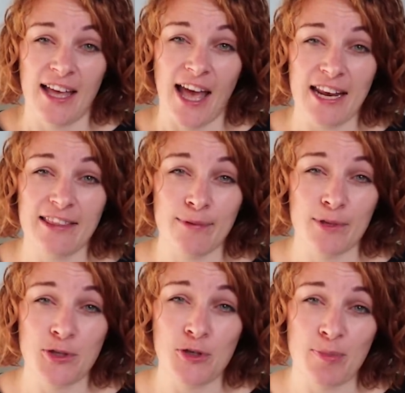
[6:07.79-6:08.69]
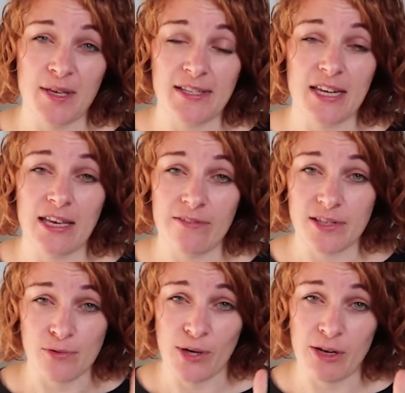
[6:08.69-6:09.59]
Anything with a two-piece sleeve
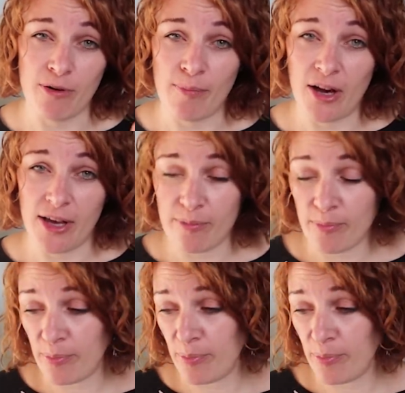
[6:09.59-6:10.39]
is a winner in my